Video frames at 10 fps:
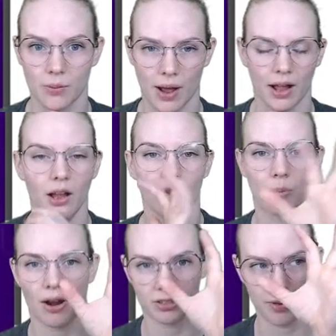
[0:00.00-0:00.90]
well
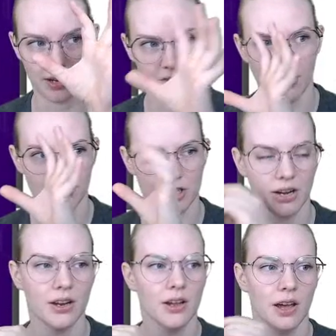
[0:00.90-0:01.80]
approximating a
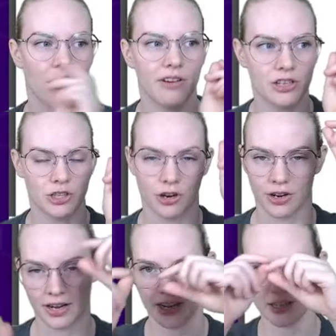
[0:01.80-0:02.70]
function, eventually you're
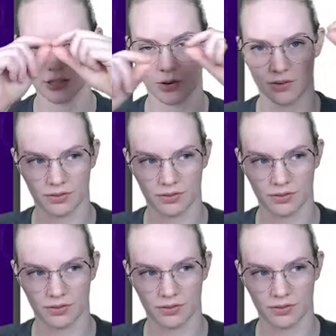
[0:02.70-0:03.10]
going to get to sort of